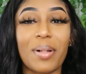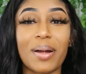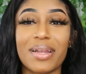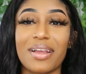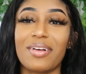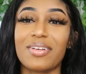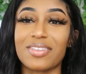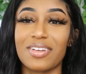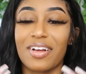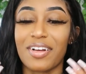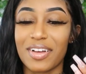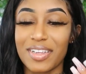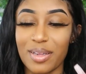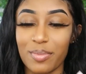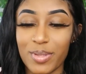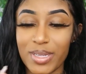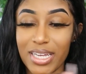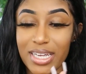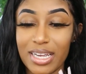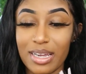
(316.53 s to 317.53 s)
My nails aren't
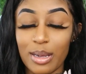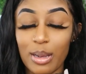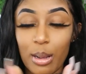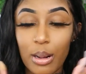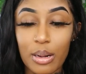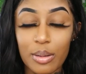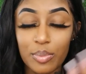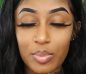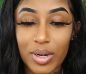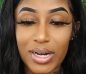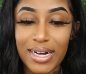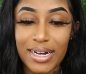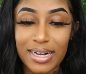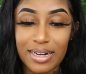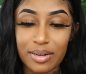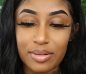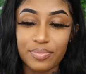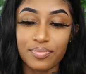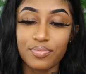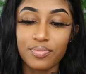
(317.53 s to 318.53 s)
gonna let me get it. But
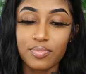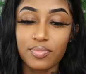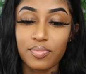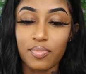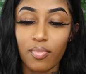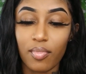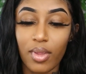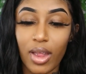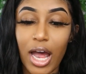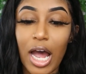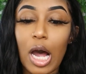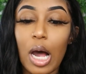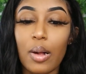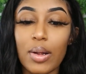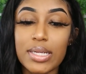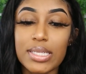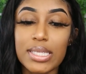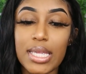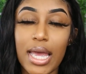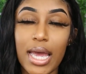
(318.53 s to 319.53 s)
I
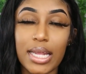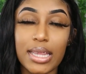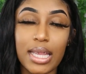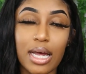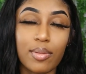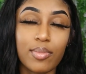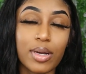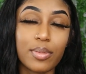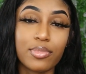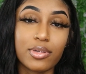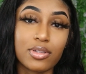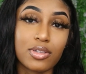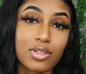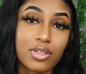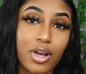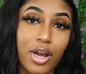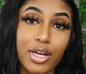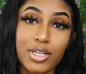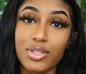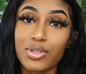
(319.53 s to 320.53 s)
always hand out my
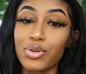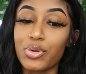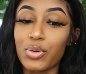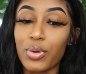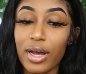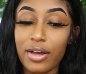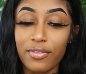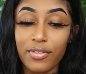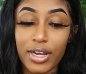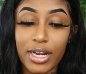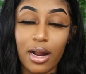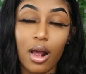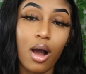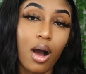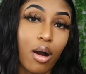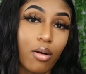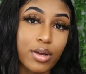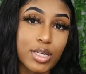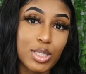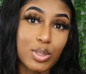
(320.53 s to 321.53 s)
business cards to whoever, and
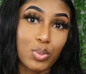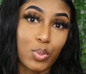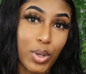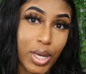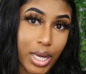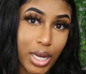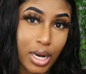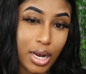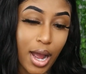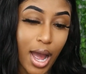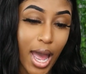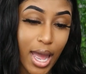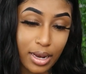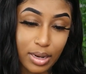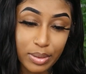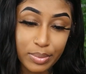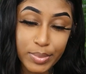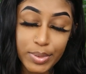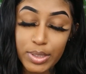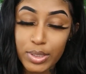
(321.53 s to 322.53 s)
I always wear
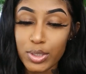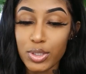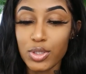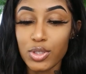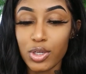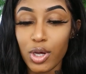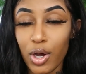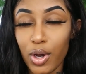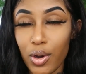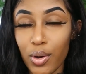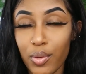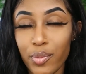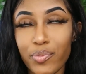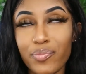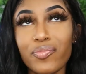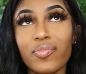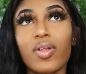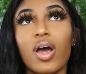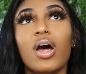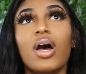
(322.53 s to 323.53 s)
items.
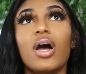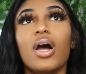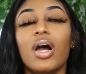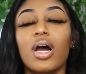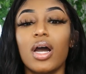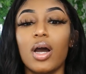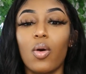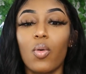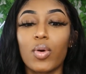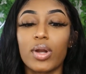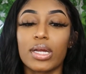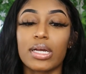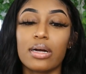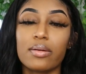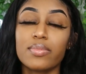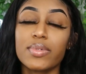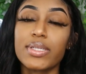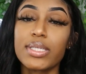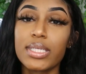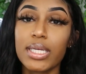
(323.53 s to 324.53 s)
So when it
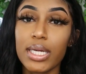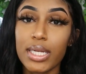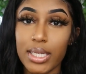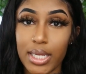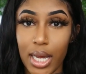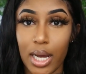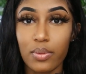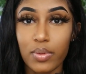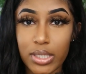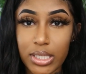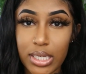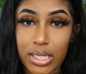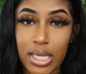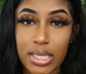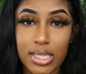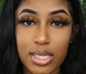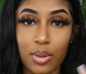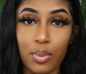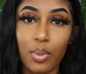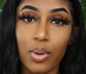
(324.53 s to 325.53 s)
comes to networking,
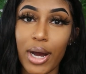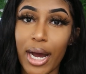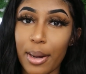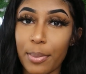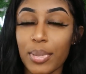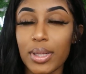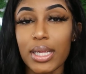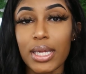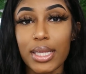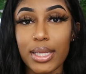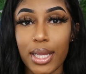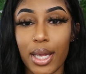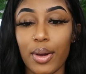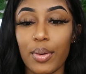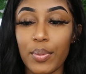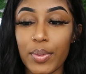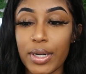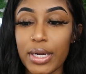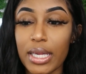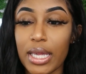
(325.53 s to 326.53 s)
like to properly
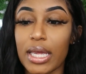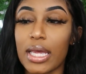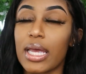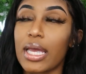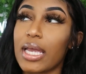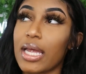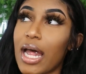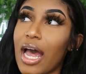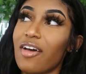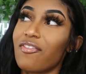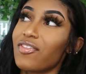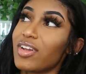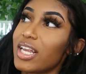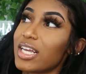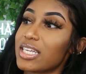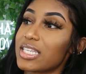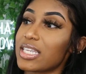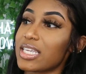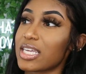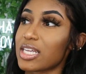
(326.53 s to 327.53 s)
network, I
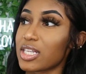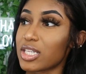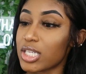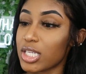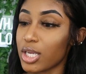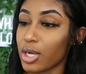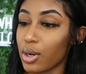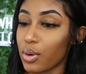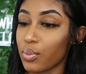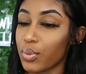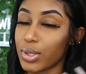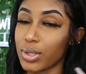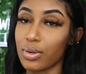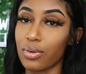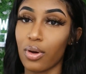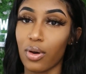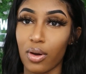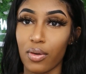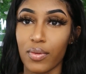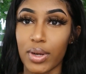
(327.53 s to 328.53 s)
feel like it's easier when
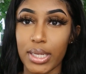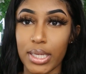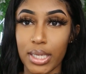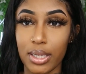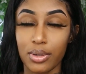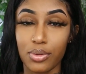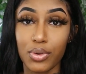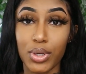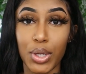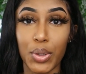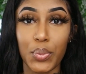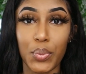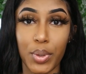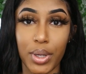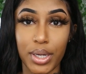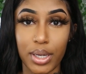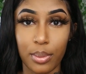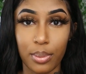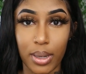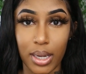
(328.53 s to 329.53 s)
you can
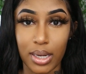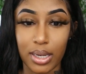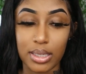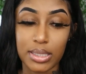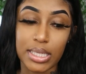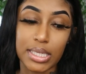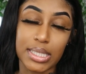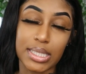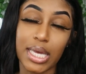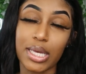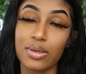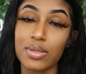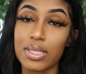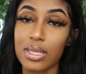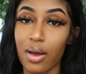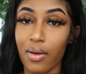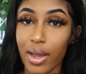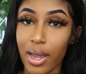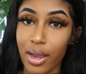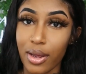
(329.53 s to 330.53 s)
wear your products. Like say you
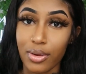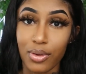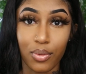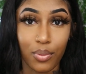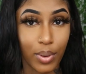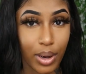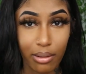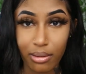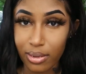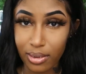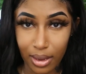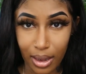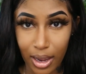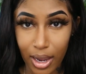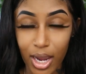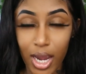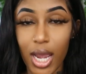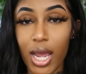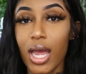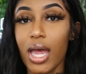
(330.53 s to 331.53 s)
style hair and you're wearing the
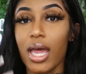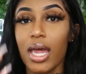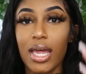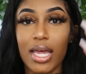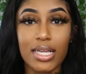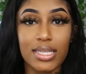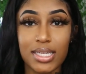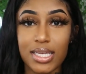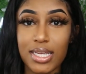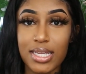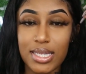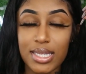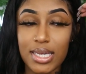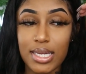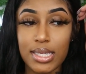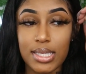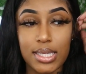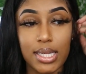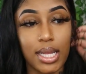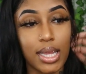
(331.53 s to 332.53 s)
hair, it's
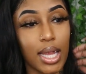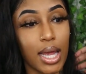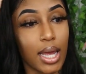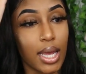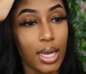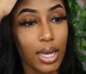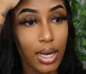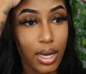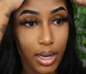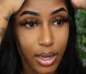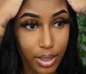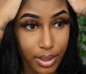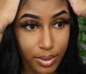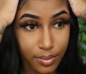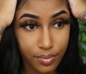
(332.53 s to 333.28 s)
easy to like